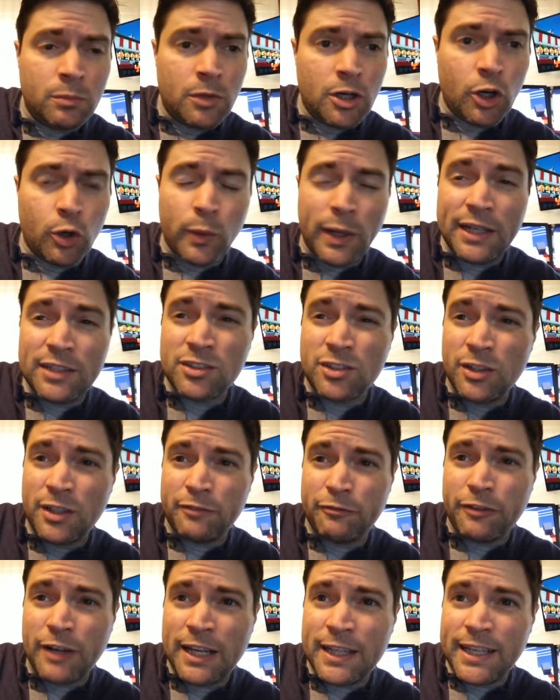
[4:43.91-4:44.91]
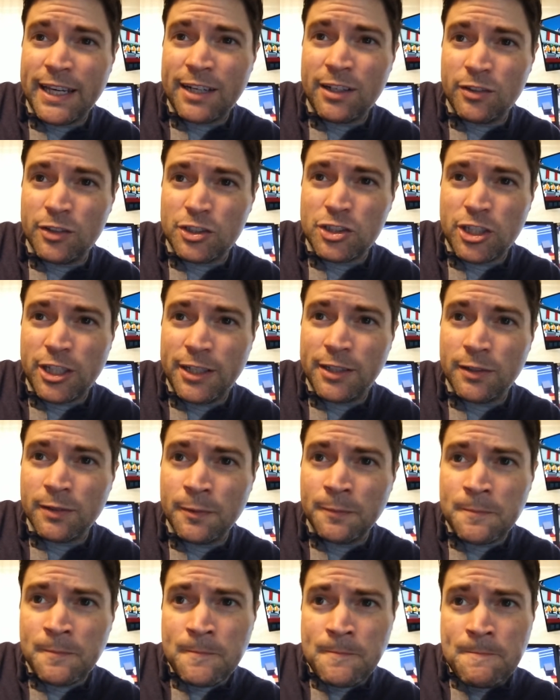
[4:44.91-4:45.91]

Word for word: OS. So you can find that on the channel.